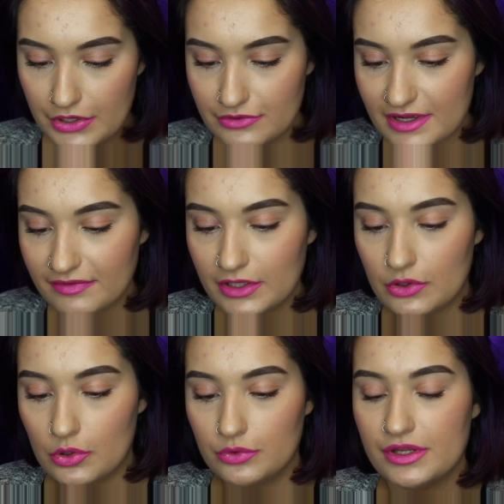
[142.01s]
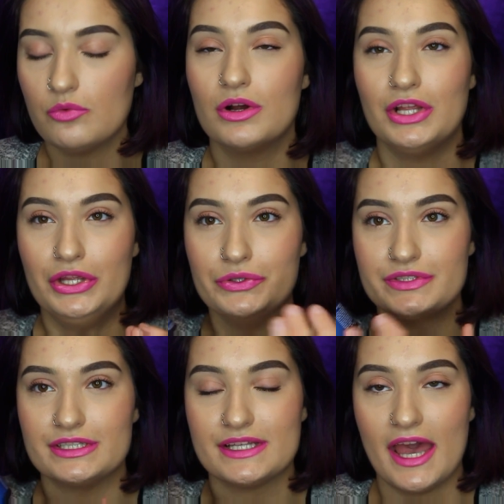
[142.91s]
you definitely only want to use
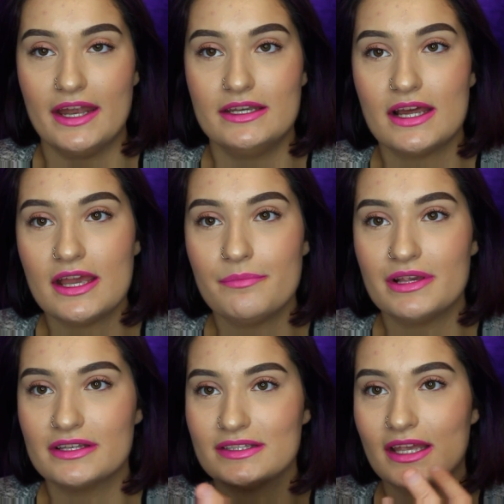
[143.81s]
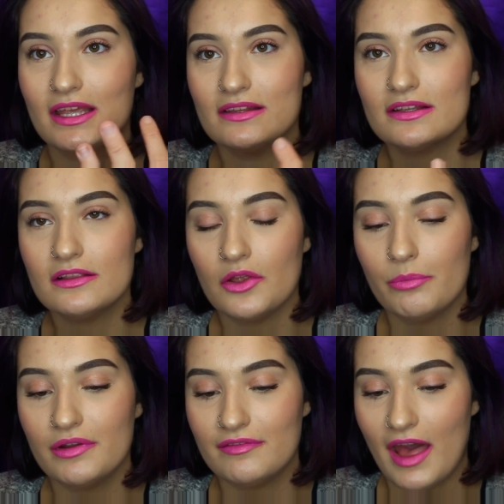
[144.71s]
this at night because it is a little
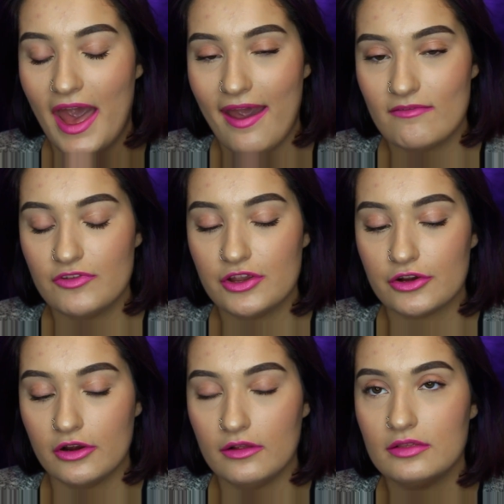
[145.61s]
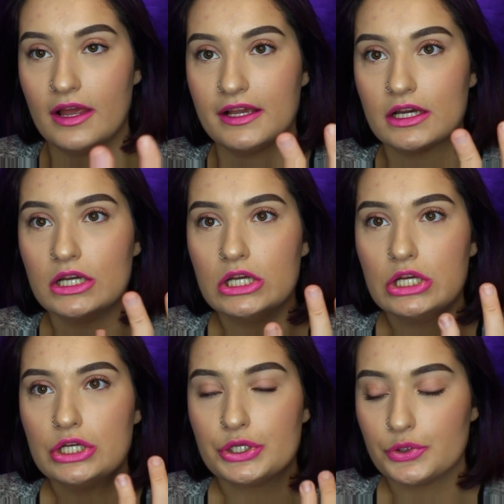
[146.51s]
bit of a heavier like
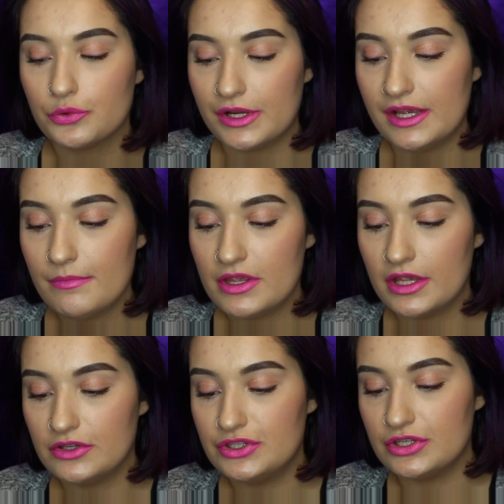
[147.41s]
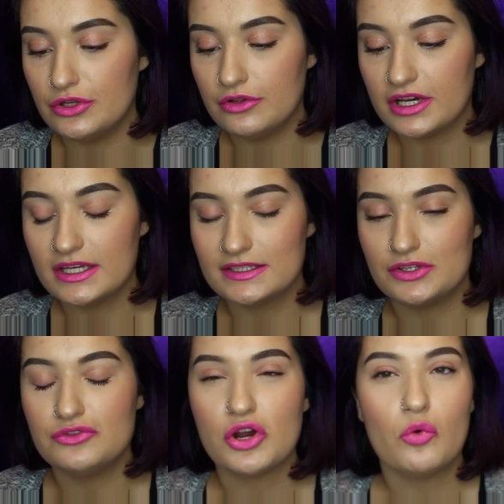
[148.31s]
cream it,
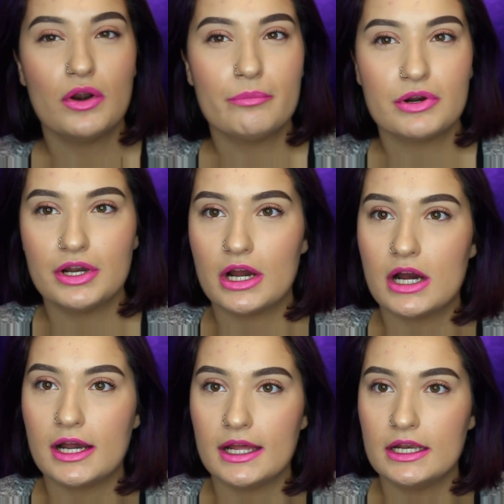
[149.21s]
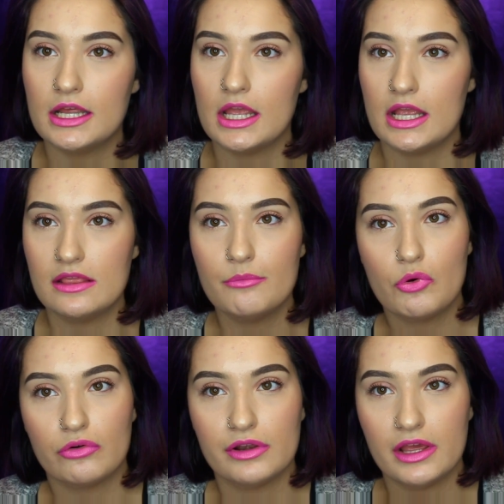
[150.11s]
because you don't want to put it on in the
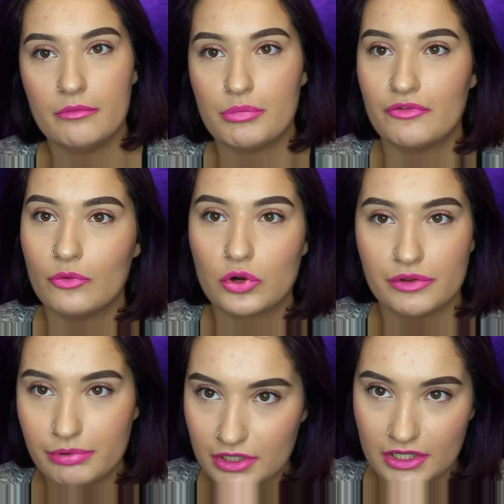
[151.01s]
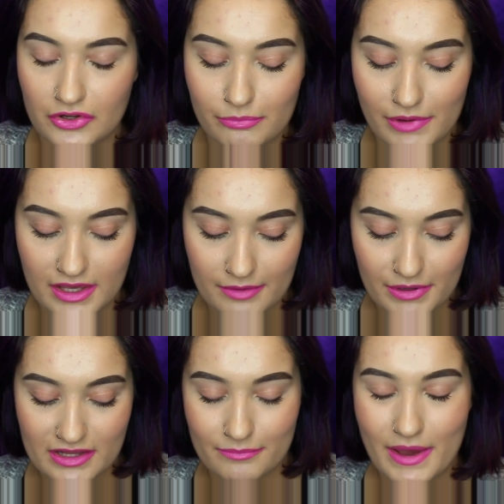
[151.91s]
morning before you put on your
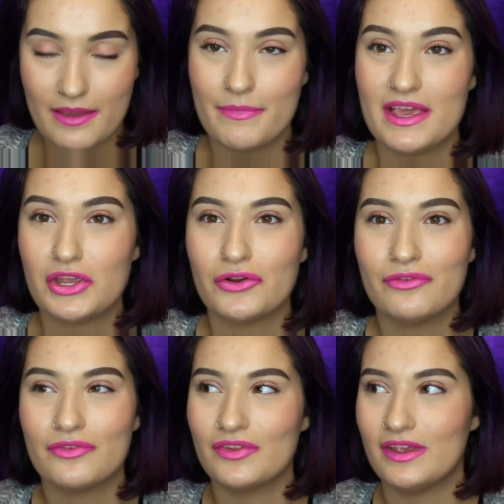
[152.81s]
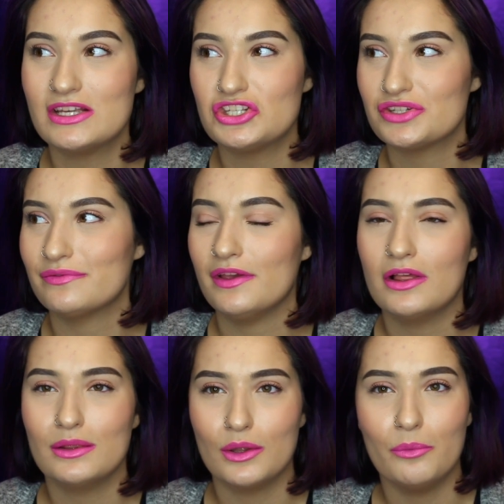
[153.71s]
makeup. It might make your skin just
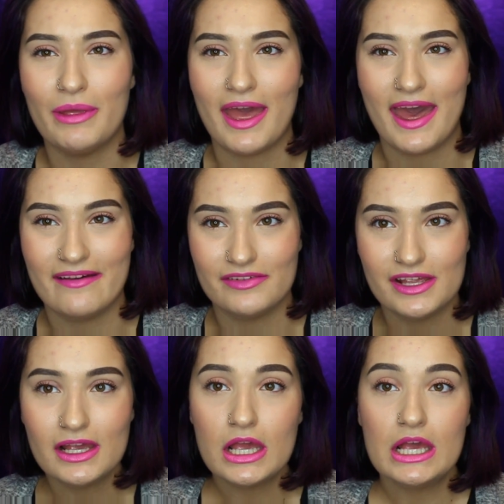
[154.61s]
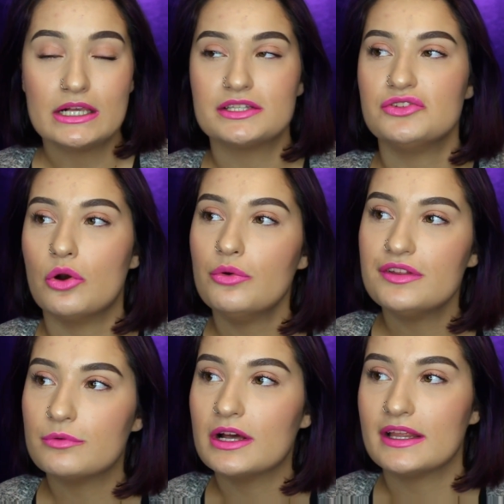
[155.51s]
feel a little bit heavy because you
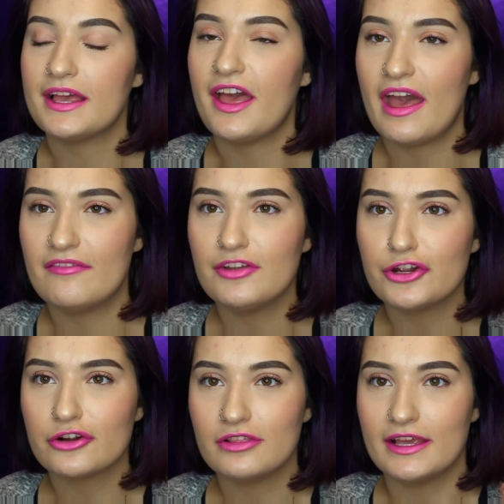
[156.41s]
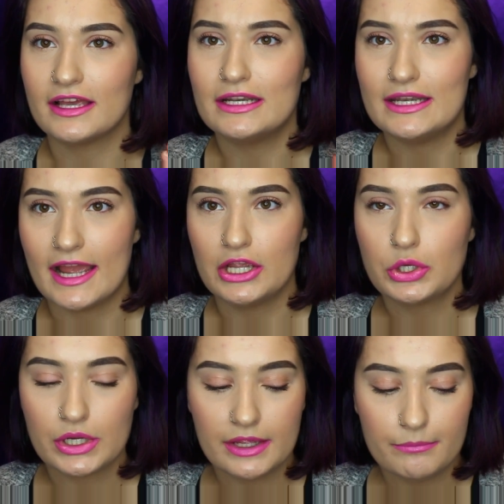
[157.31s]
always want like a heavier like night
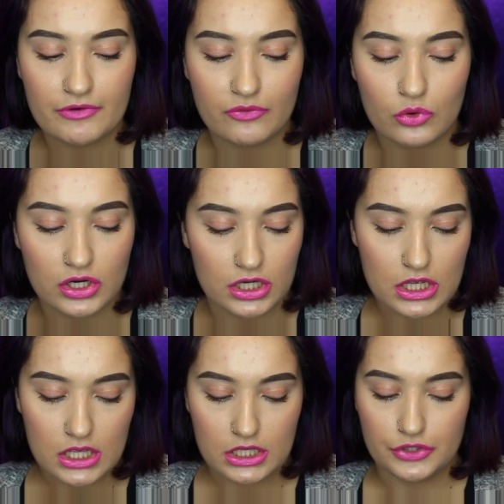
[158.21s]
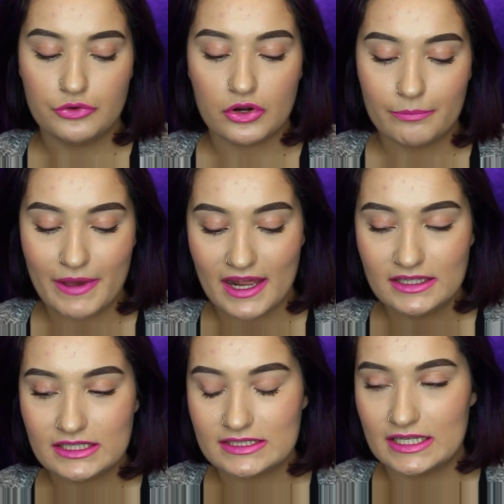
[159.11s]
cream before you go to
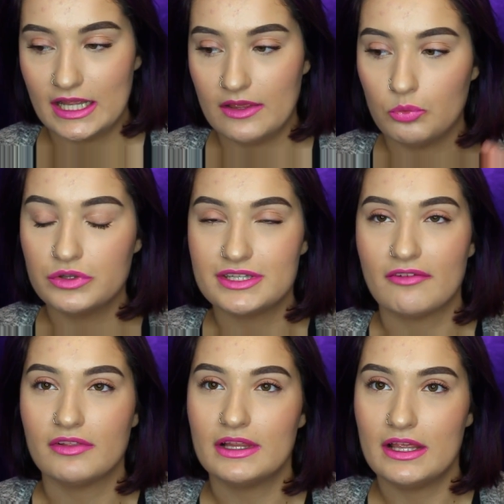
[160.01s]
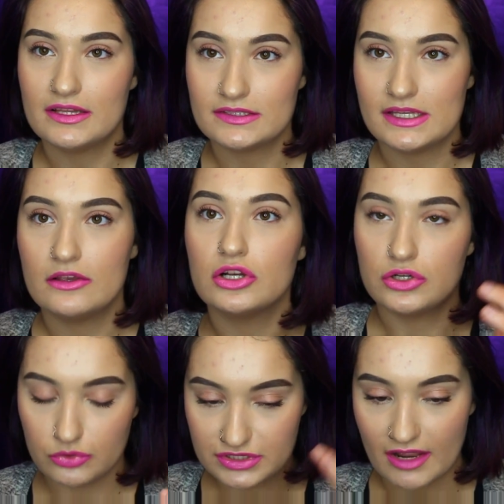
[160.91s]
bed because then it will definitely see
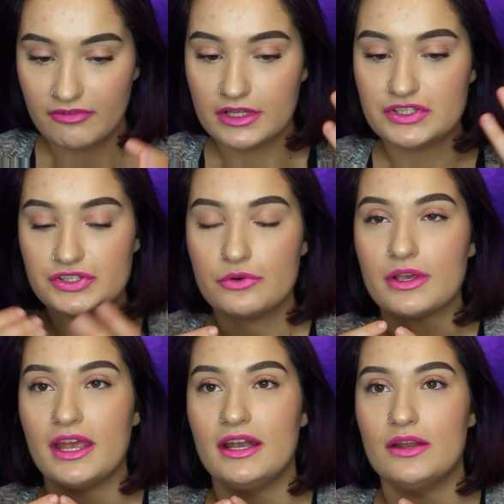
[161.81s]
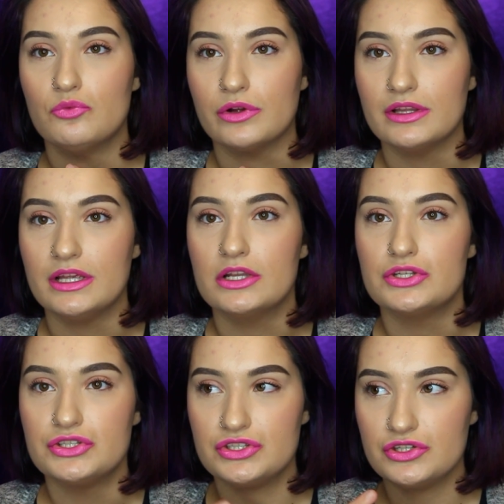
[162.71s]
definitely soak in and really
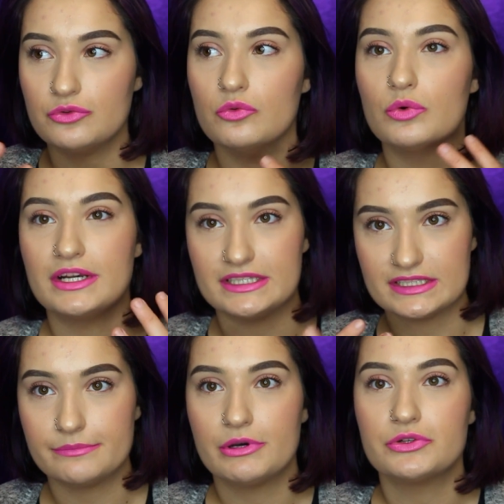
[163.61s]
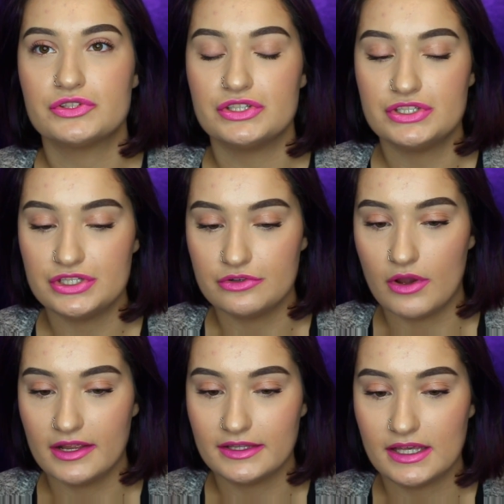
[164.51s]
do what it's supposed to
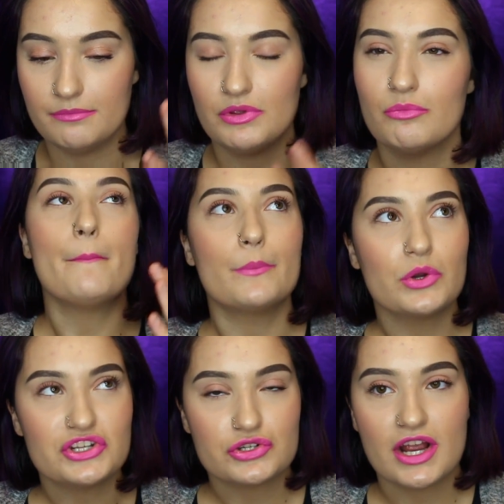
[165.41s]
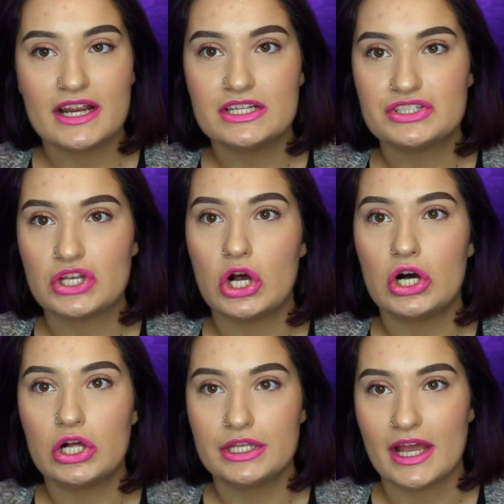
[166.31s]
do and keep you moisturized
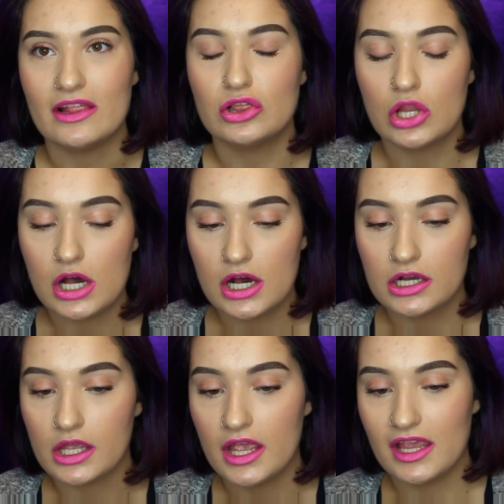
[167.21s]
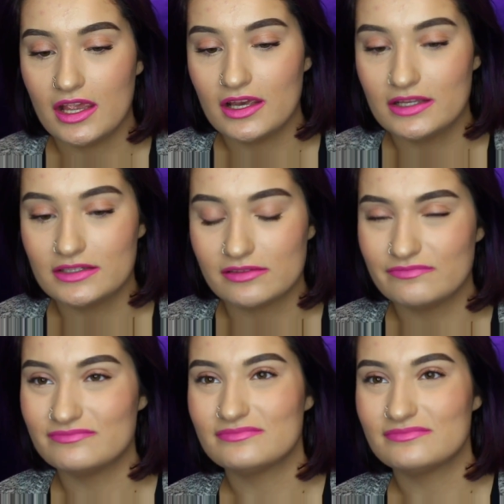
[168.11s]
all night long and